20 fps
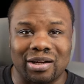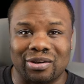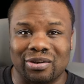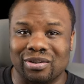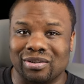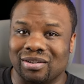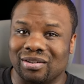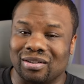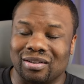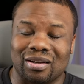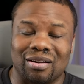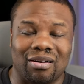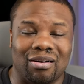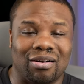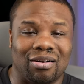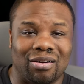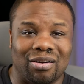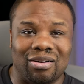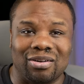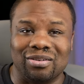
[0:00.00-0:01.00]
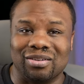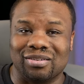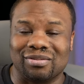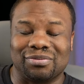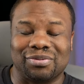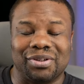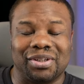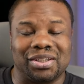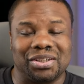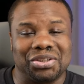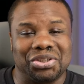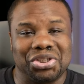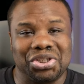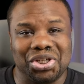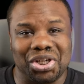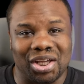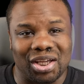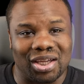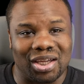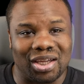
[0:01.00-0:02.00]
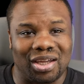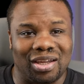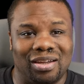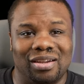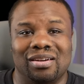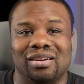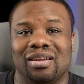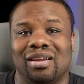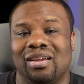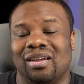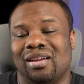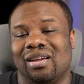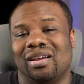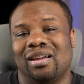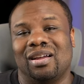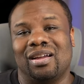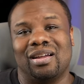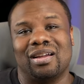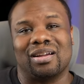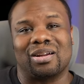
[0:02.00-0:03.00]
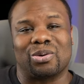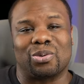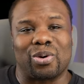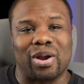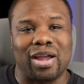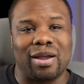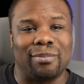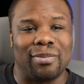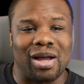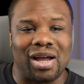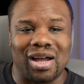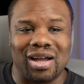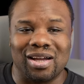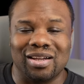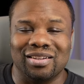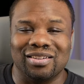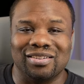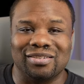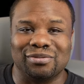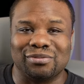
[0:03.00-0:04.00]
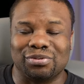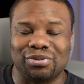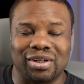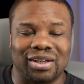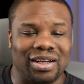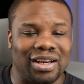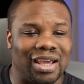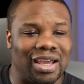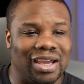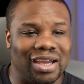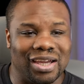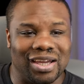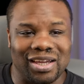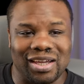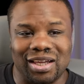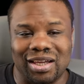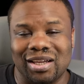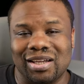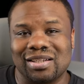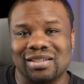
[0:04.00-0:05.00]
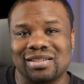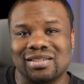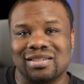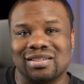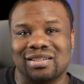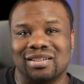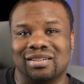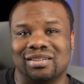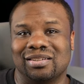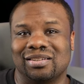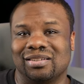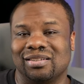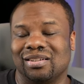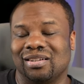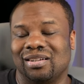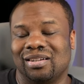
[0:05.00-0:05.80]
and the girl and the freaking chicken, grandma and the freaking eggs and